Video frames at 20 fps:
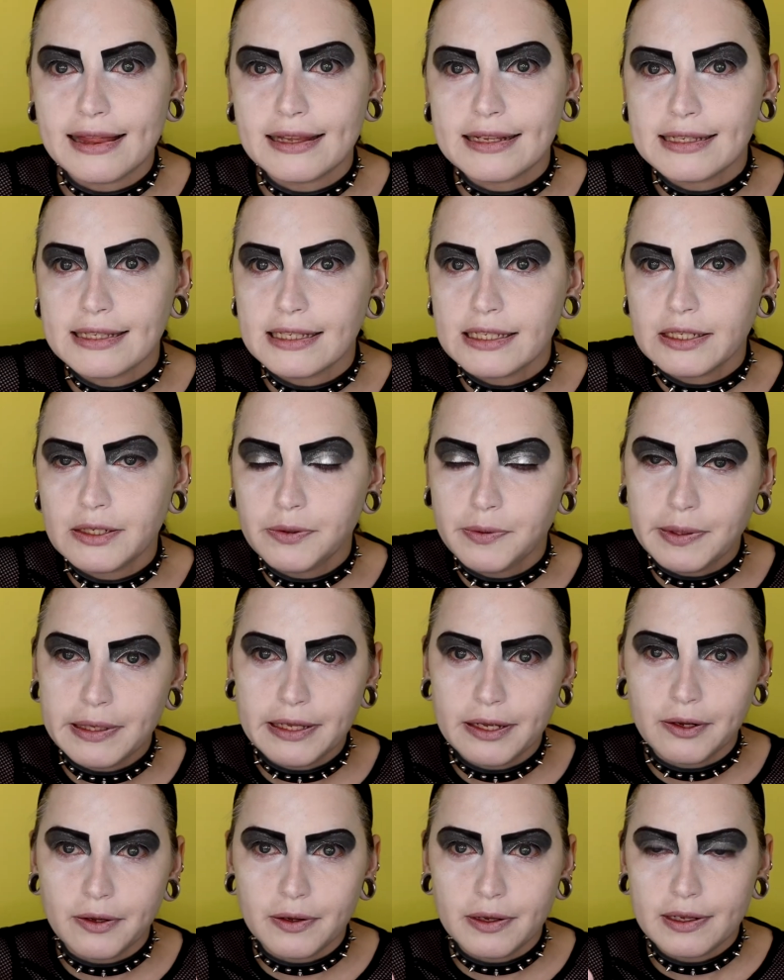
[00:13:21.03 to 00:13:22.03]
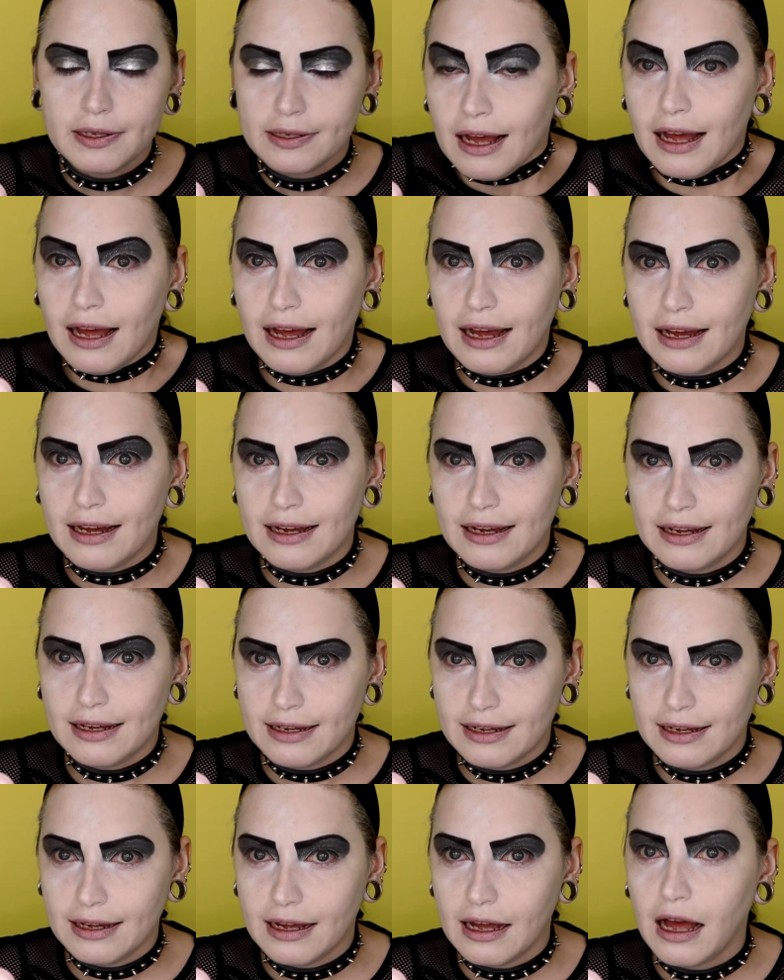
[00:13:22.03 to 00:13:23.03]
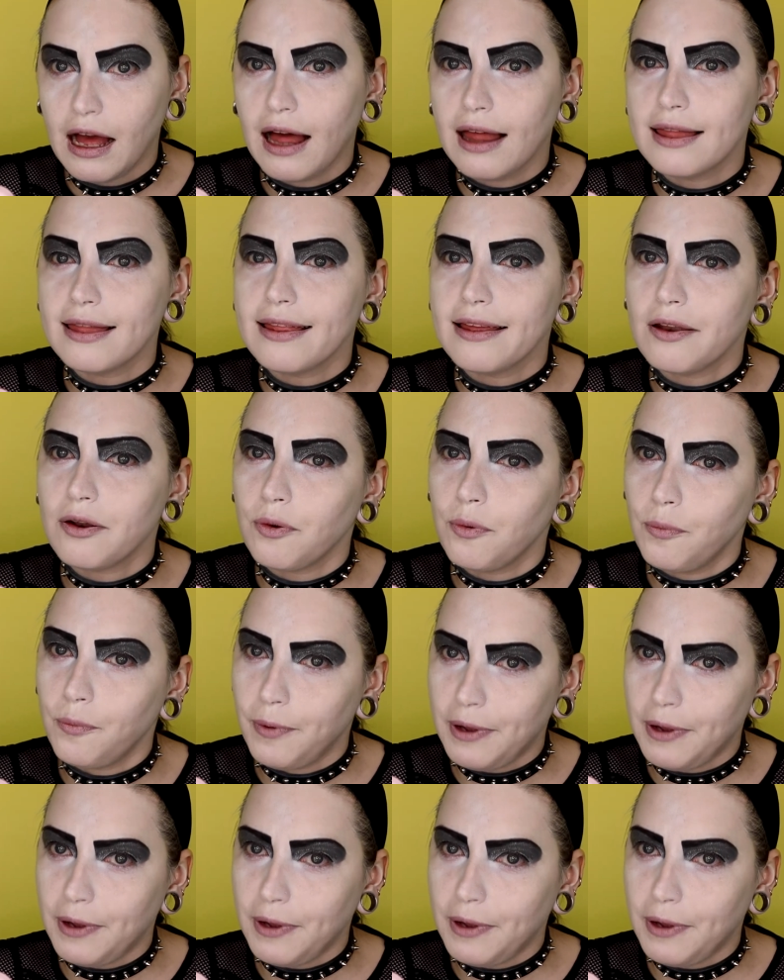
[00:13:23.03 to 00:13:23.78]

Let's do a little